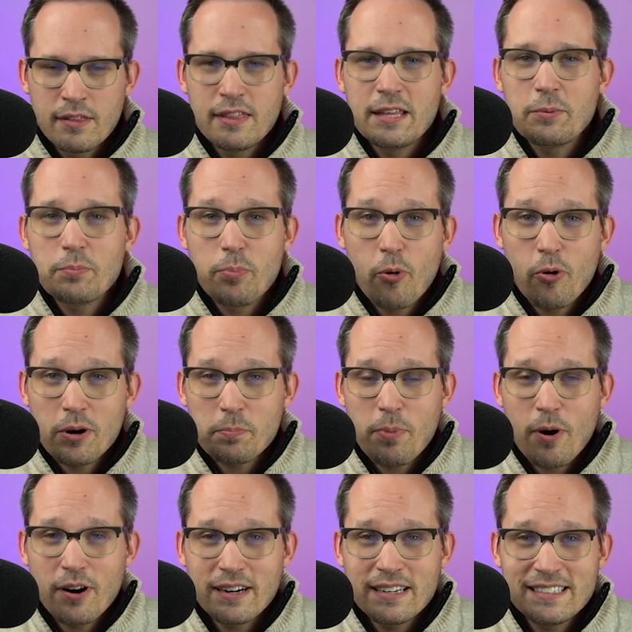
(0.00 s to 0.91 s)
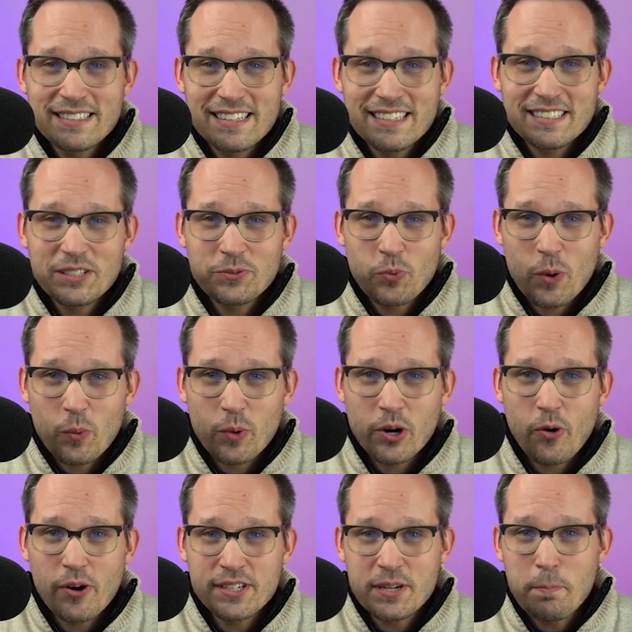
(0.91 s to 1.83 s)
The important part is this is where we're
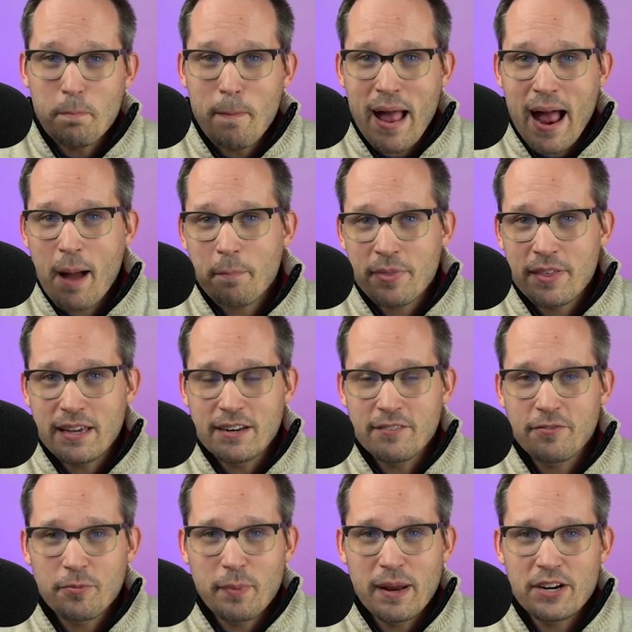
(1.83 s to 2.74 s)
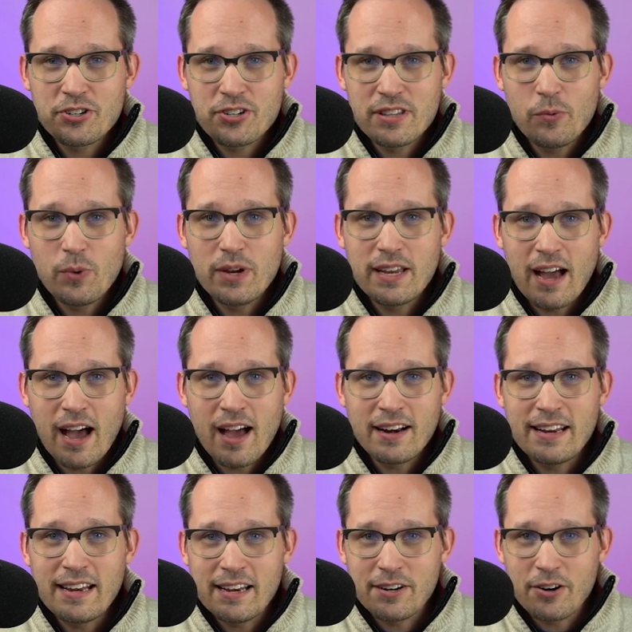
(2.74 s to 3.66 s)
going to map the information that we
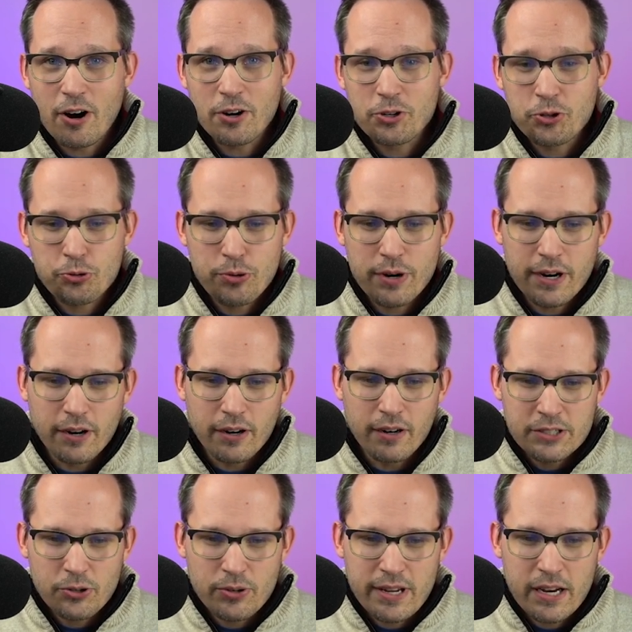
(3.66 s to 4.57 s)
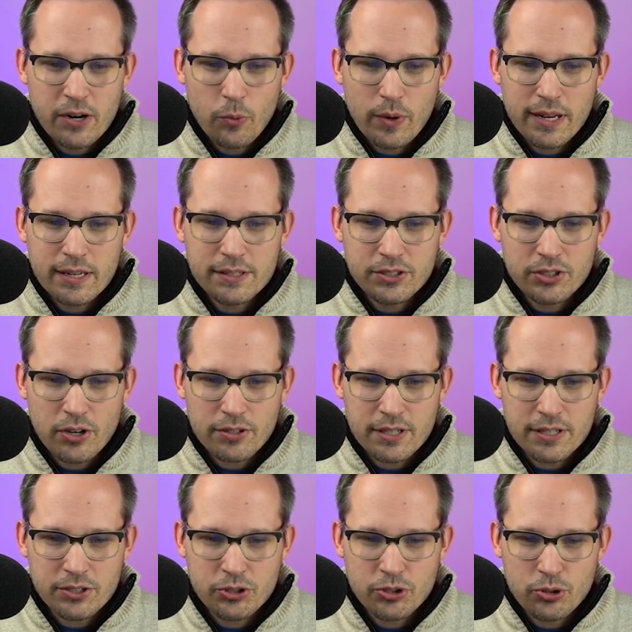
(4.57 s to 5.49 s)
got in our trigger. So here we can start
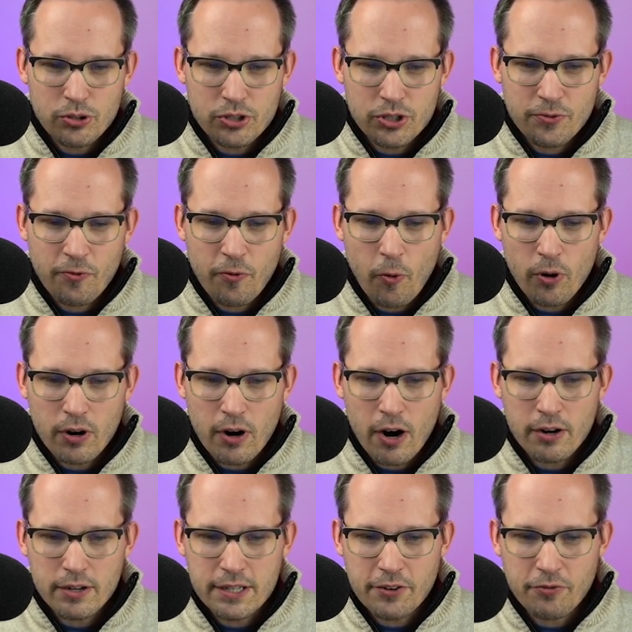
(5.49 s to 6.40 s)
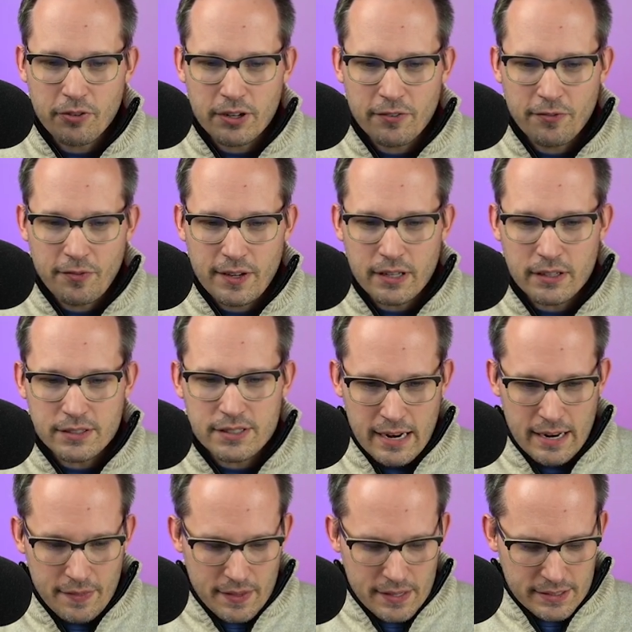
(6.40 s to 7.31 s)
to search for our different fields.
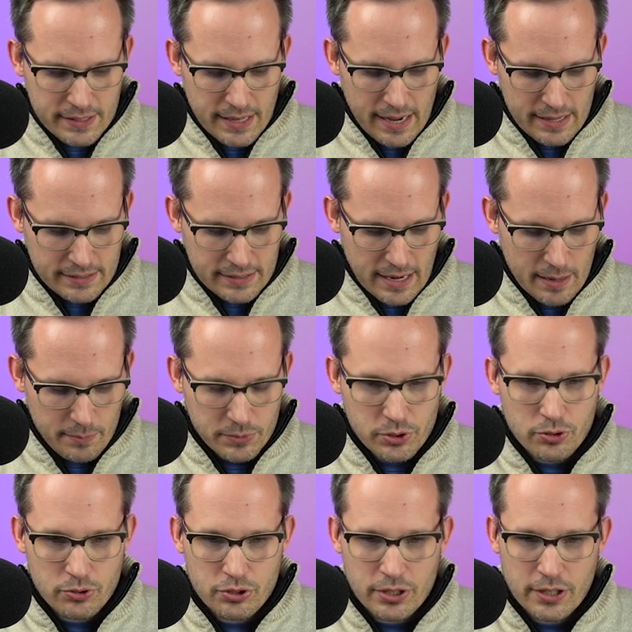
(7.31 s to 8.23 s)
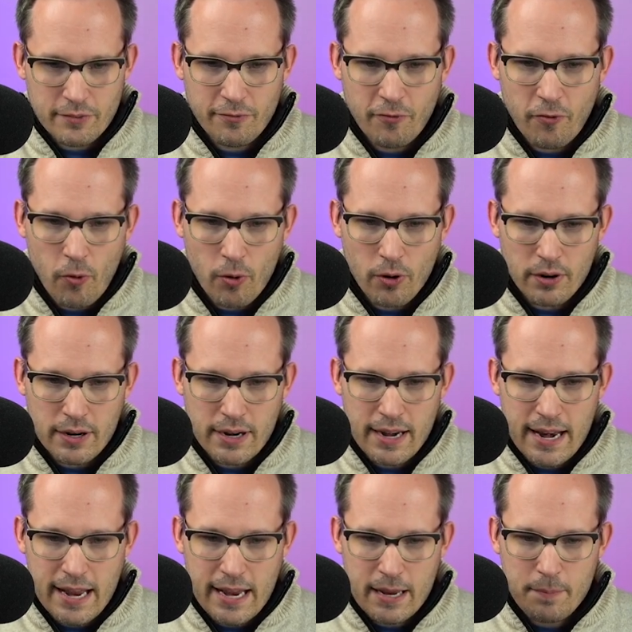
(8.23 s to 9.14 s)
In this case, I'm searching for
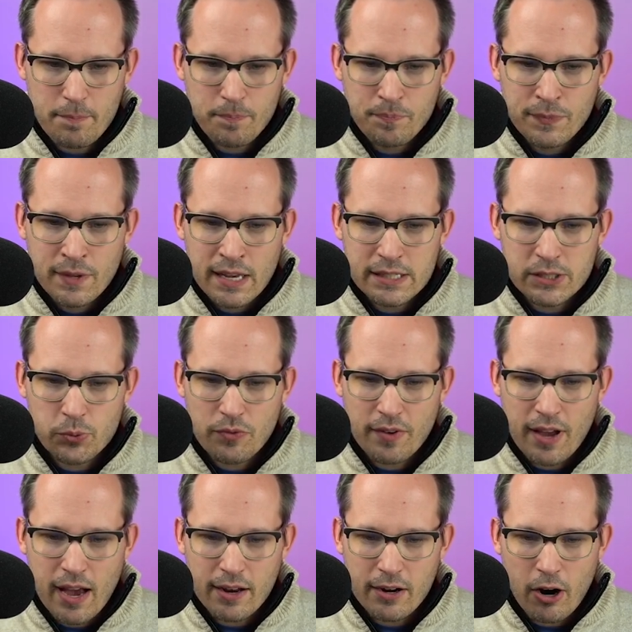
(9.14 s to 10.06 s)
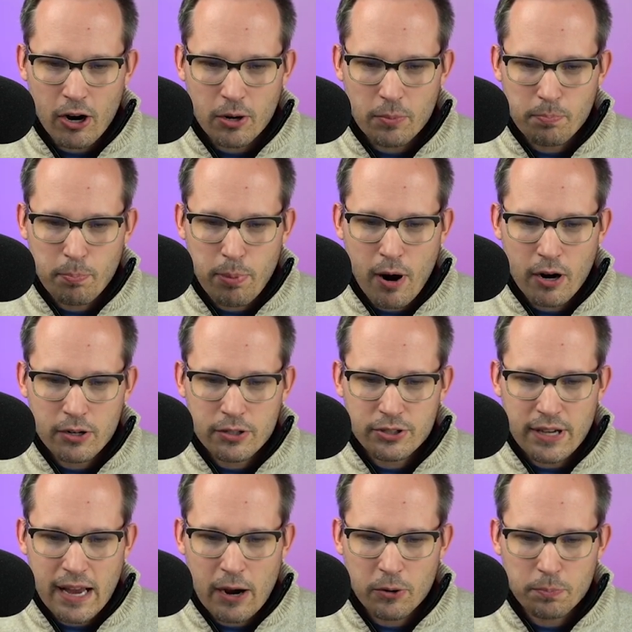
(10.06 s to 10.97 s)
name. And so we've got our parser
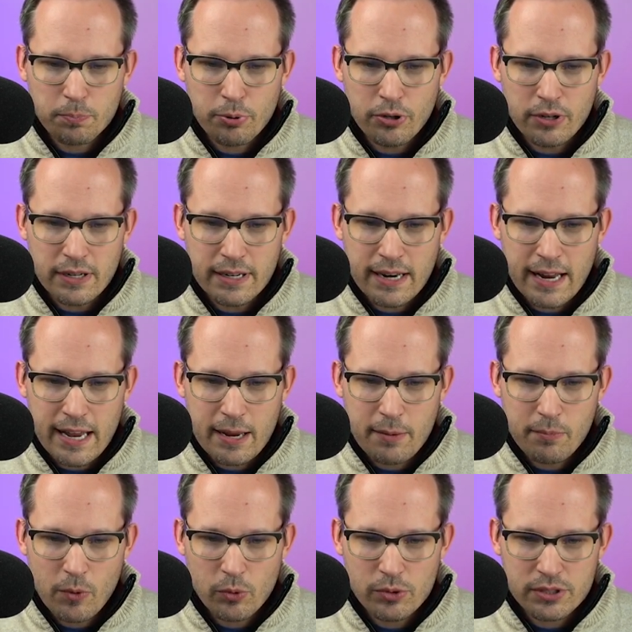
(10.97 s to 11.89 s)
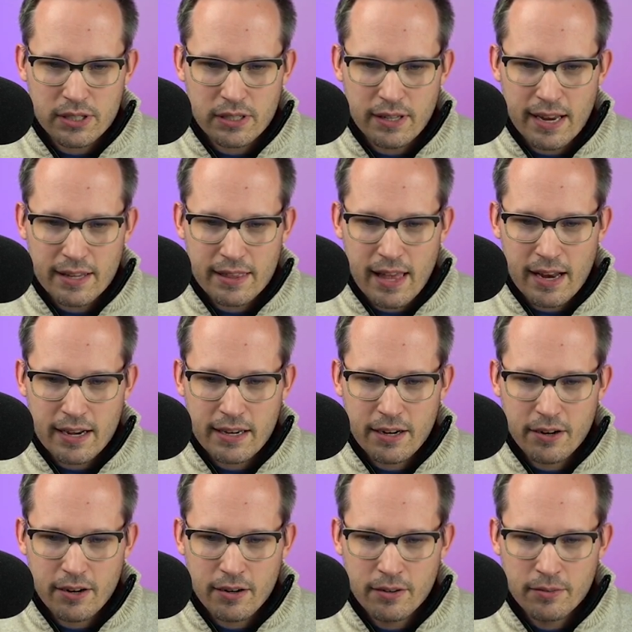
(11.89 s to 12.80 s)
output name. We'll select that
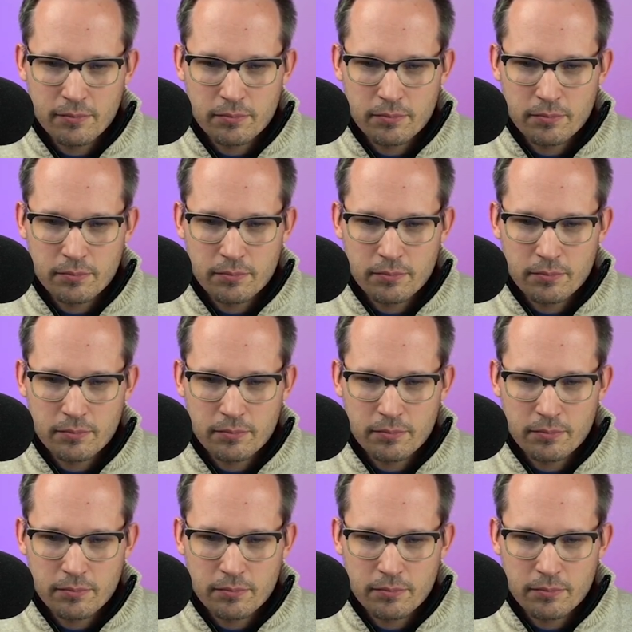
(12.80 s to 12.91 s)
here.